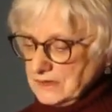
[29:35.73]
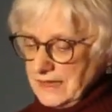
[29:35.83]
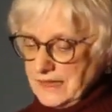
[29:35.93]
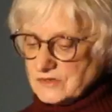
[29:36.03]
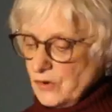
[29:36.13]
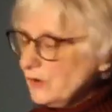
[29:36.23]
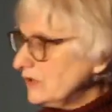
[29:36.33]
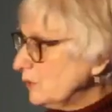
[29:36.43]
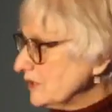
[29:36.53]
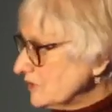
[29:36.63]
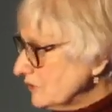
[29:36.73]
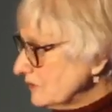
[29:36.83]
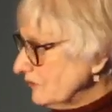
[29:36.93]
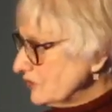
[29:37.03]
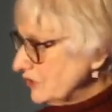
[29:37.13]
as Owen Wister's
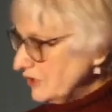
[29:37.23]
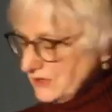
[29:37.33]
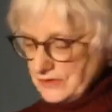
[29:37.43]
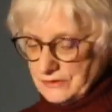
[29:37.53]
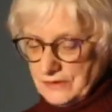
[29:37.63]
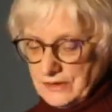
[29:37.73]
Virginian,